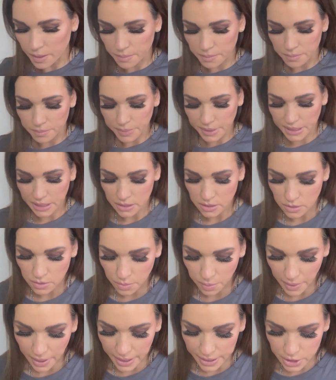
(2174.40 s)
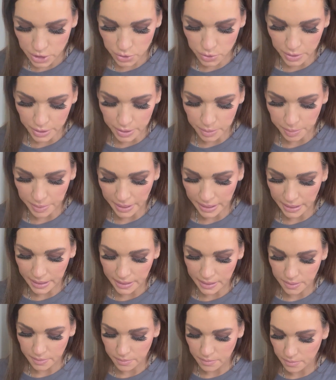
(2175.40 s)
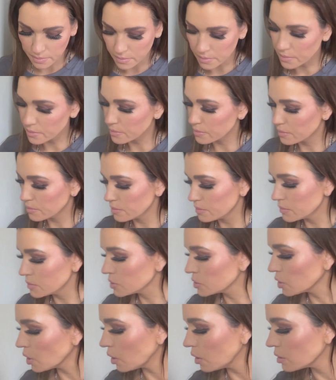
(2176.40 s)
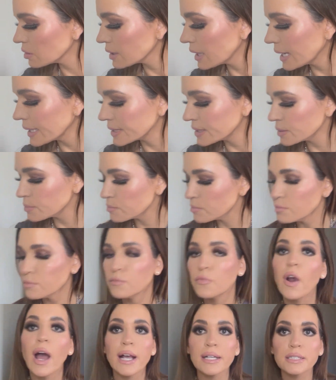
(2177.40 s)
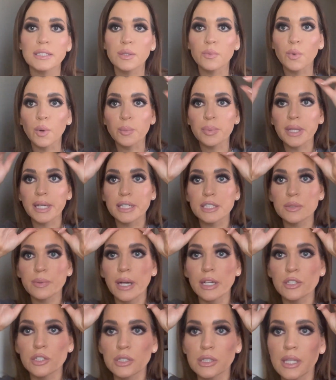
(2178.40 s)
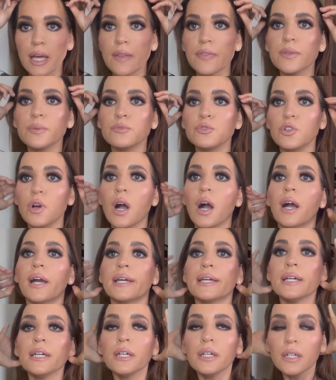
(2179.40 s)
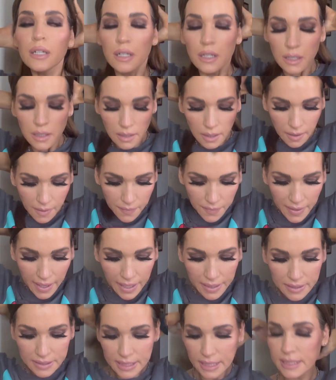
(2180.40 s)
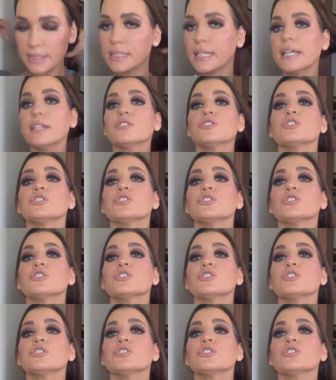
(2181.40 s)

Because otherwise you're gonna be not letting them rest in one place. So I just let them dry and then that's it.